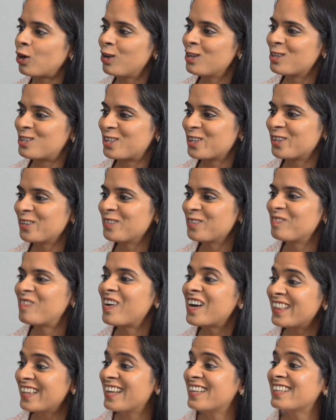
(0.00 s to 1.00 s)
also,
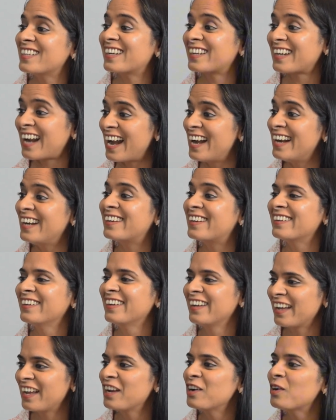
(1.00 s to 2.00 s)
but they write
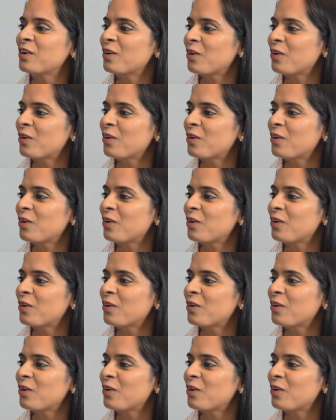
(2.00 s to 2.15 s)
in